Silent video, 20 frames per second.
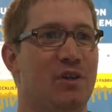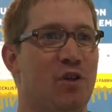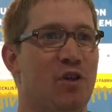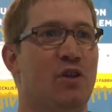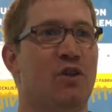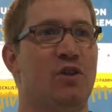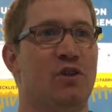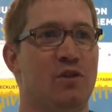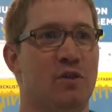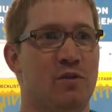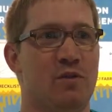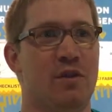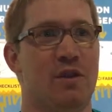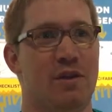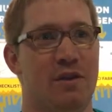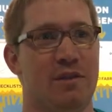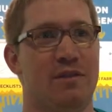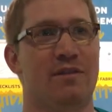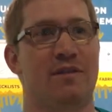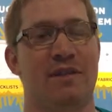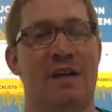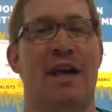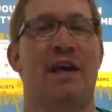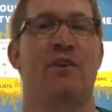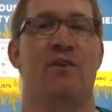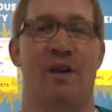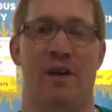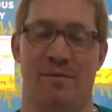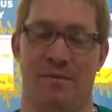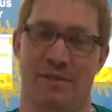your
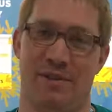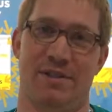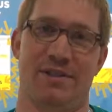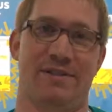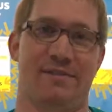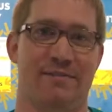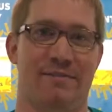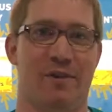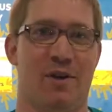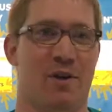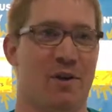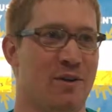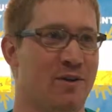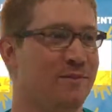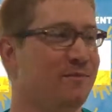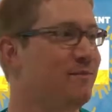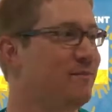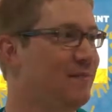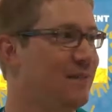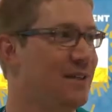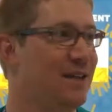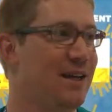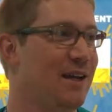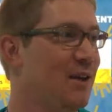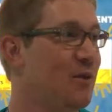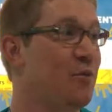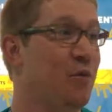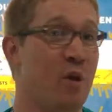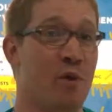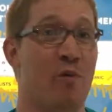diagrams are
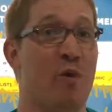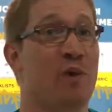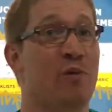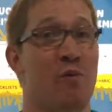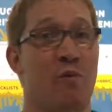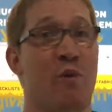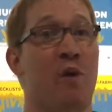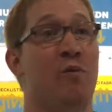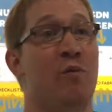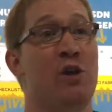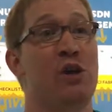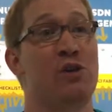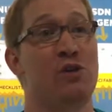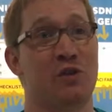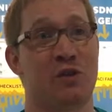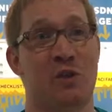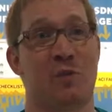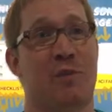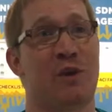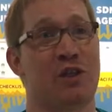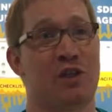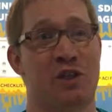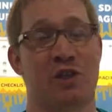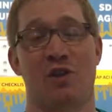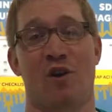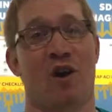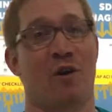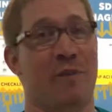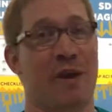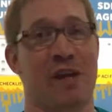what we used to pitch
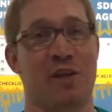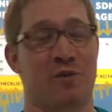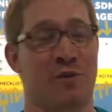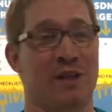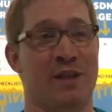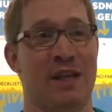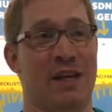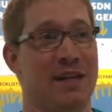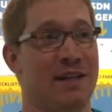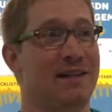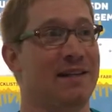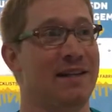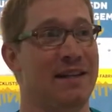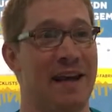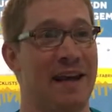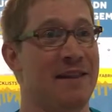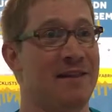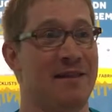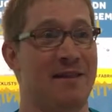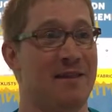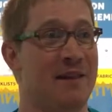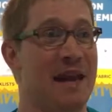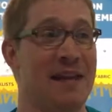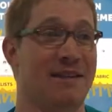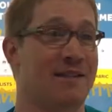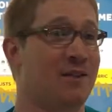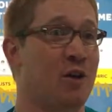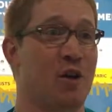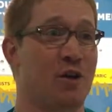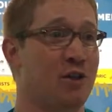it to our management, and
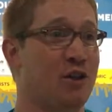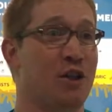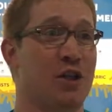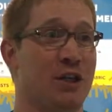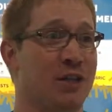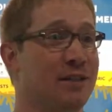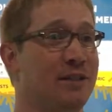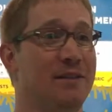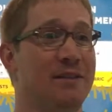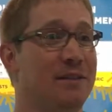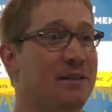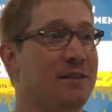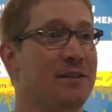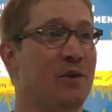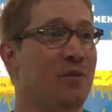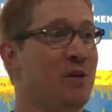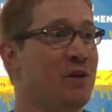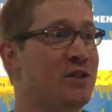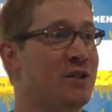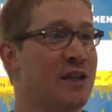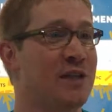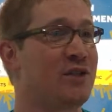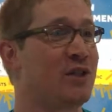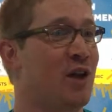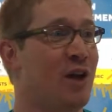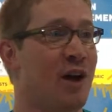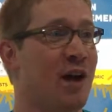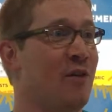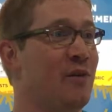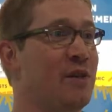that's all it took once they
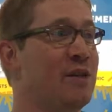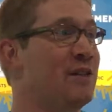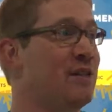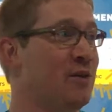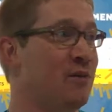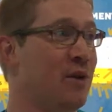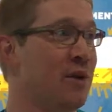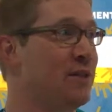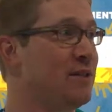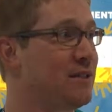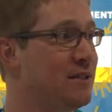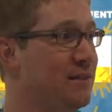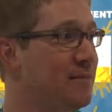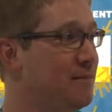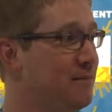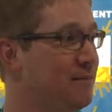saw how easy it was.